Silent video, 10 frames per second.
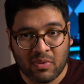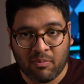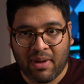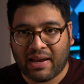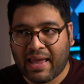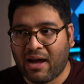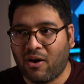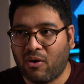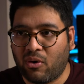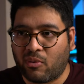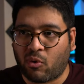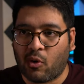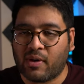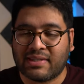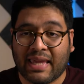about how
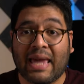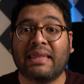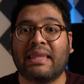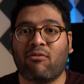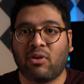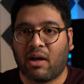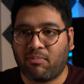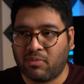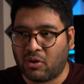Rolex can level up,